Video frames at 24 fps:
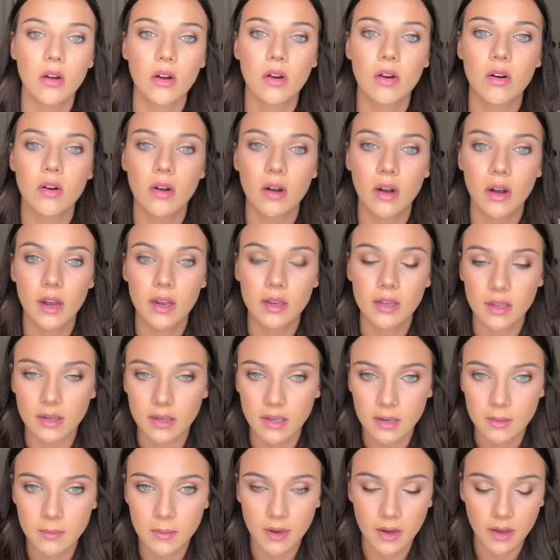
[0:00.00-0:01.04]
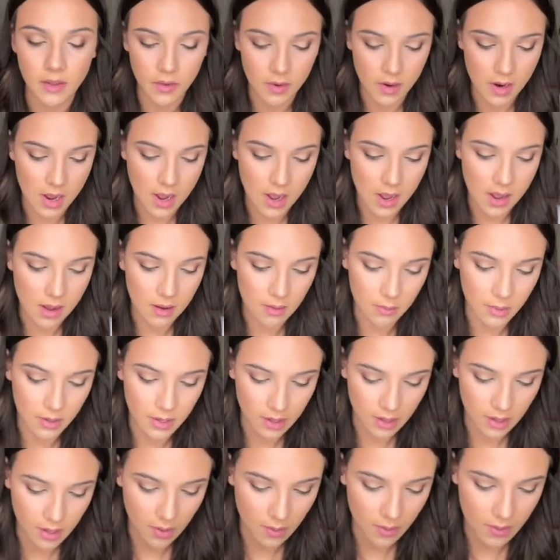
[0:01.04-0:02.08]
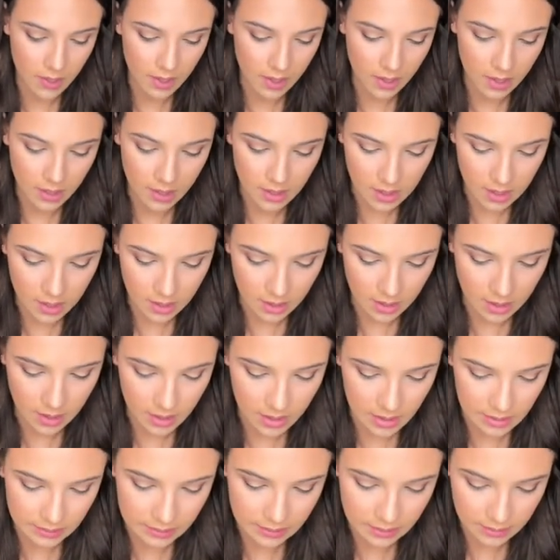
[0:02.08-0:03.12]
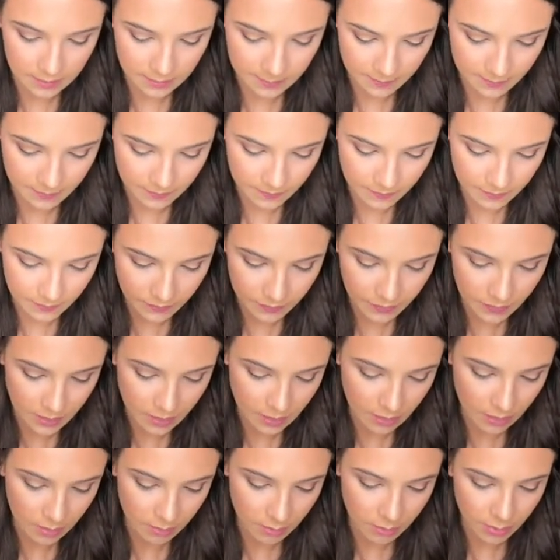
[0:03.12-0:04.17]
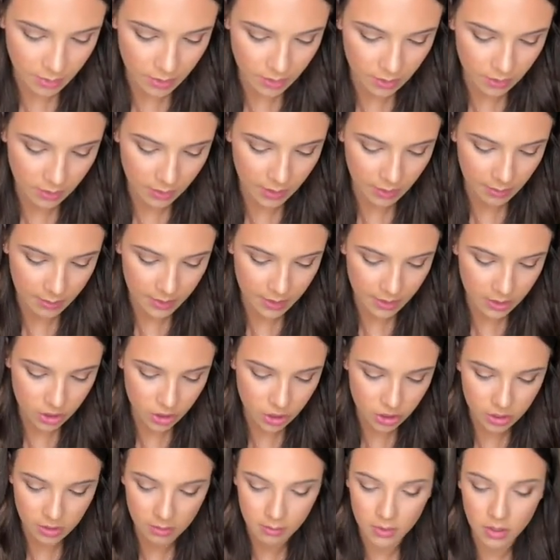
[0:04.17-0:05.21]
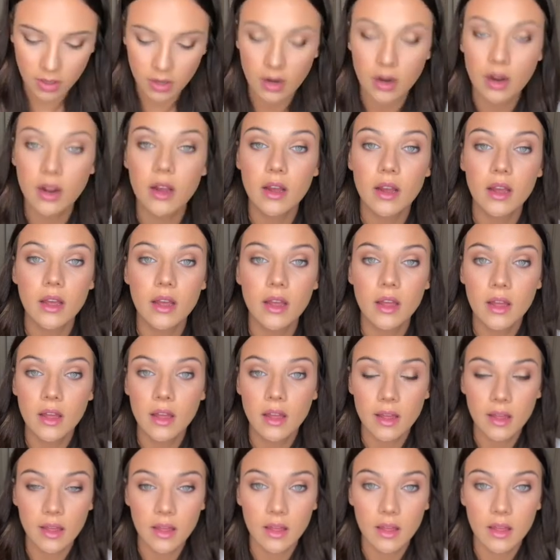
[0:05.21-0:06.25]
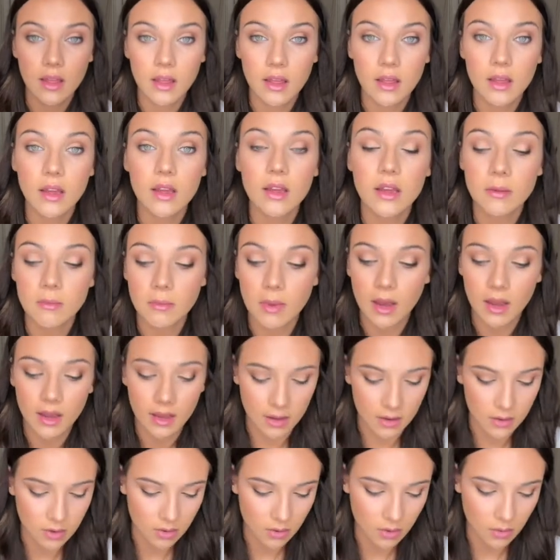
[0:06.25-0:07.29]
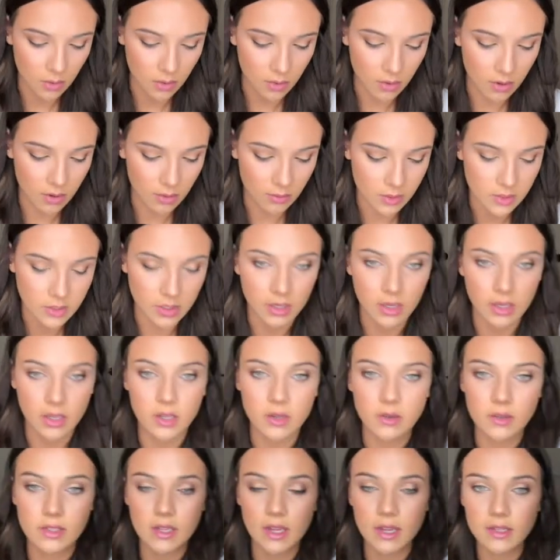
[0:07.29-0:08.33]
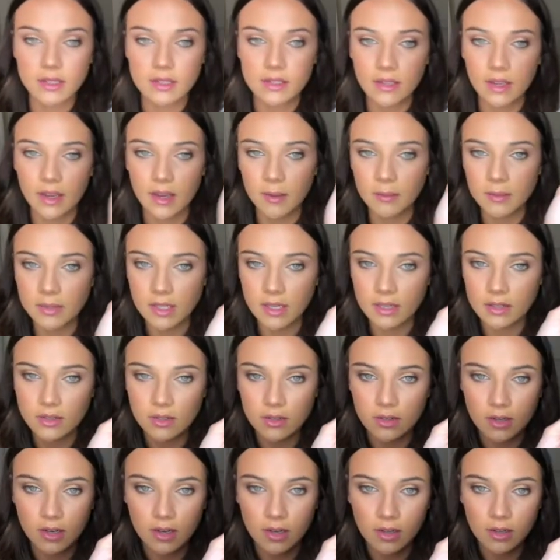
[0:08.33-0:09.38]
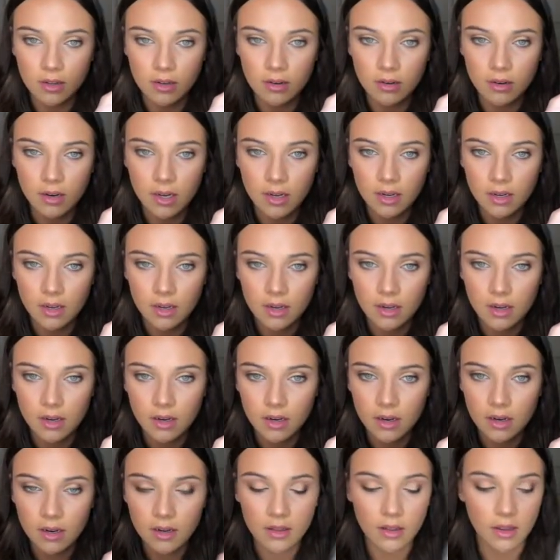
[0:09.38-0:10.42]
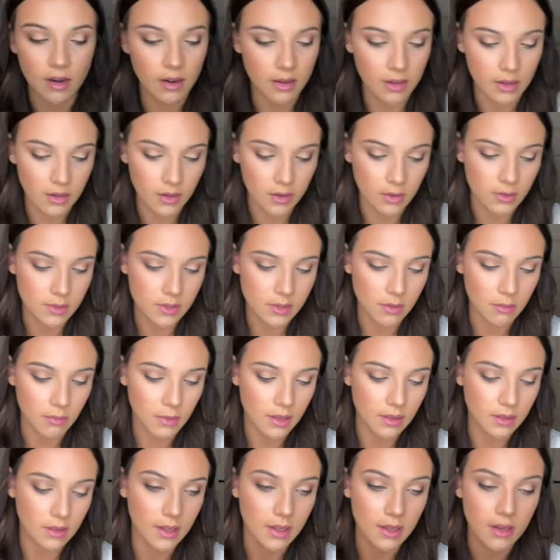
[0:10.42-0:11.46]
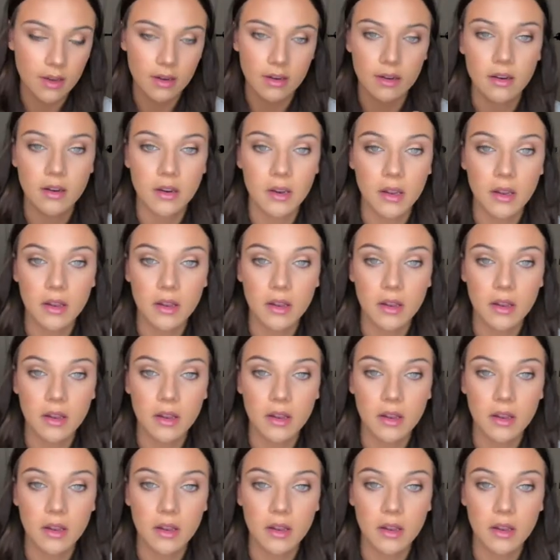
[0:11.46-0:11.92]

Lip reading: Alright, I did my other eye. I'm gonna go ahead and put a little bit of shimmer in my inner corner. I'm just gonna use that same desert color right here that I used on my lid.